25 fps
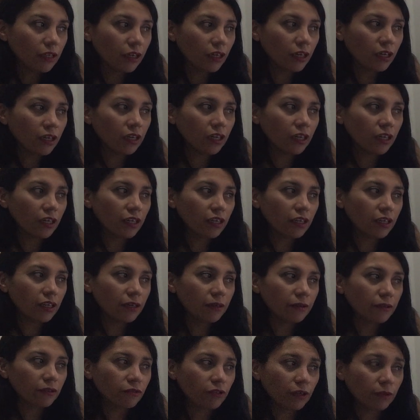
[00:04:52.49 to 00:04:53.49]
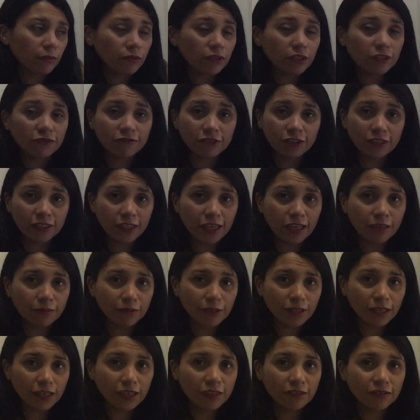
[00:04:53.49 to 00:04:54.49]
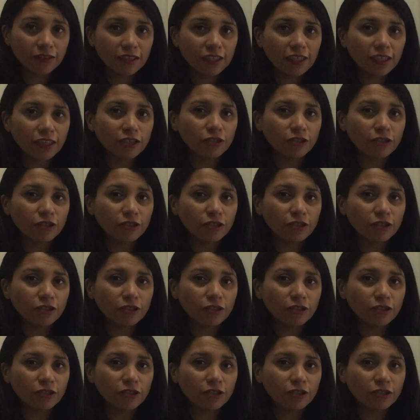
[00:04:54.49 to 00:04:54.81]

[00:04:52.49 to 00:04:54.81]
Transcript: Grammar and Vocabulary.